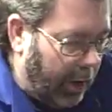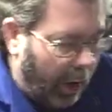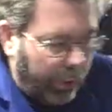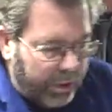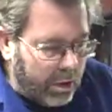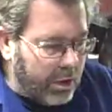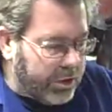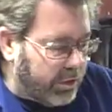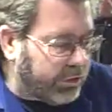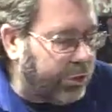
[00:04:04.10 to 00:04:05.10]
Although
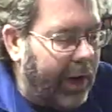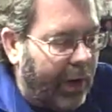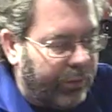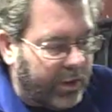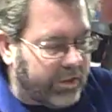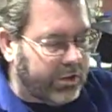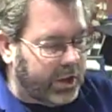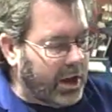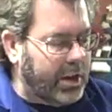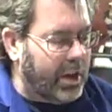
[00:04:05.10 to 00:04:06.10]
this craft is
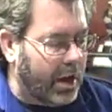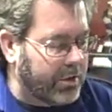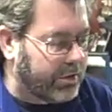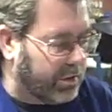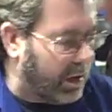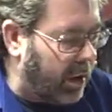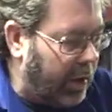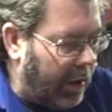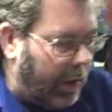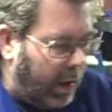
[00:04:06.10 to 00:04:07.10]
seen as
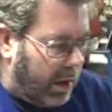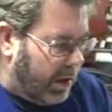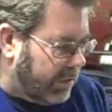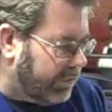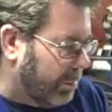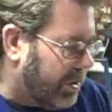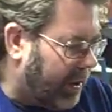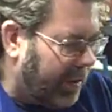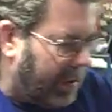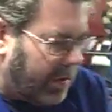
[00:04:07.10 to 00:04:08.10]

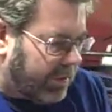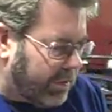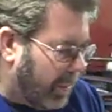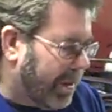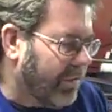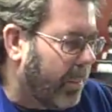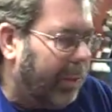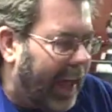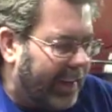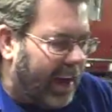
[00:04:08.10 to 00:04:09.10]
something that is a bit of a
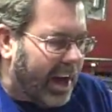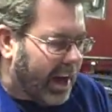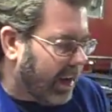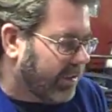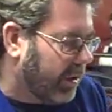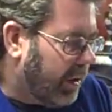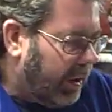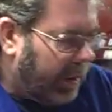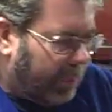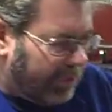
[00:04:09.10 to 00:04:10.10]
black art,
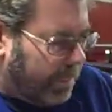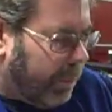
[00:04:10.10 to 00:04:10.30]
which it